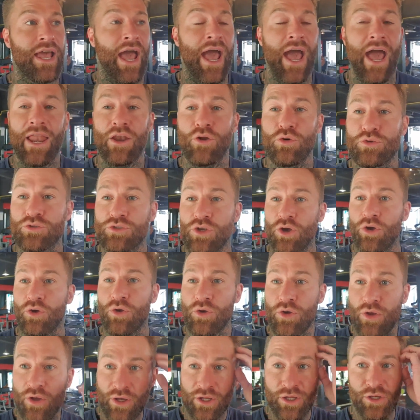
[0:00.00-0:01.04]
And
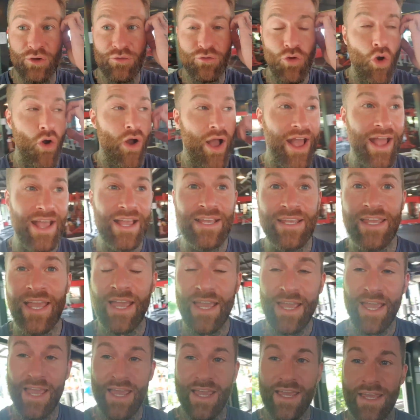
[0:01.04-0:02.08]
also, you've got
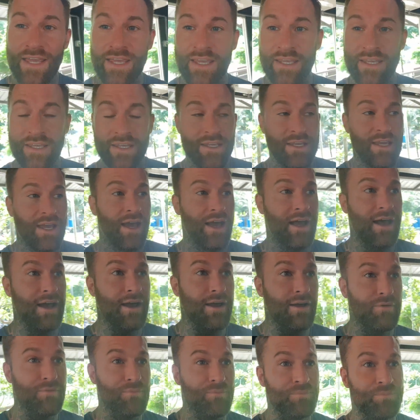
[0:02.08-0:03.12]
AKA
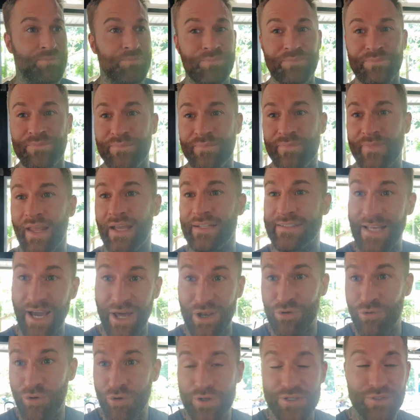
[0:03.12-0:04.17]
um,
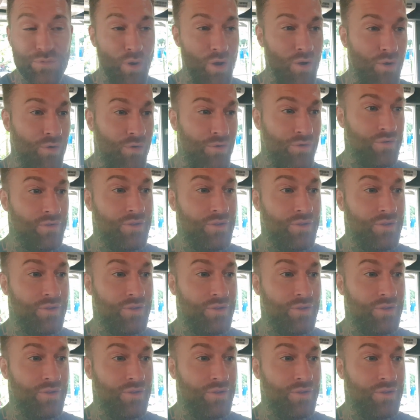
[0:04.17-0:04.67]
down the road as well.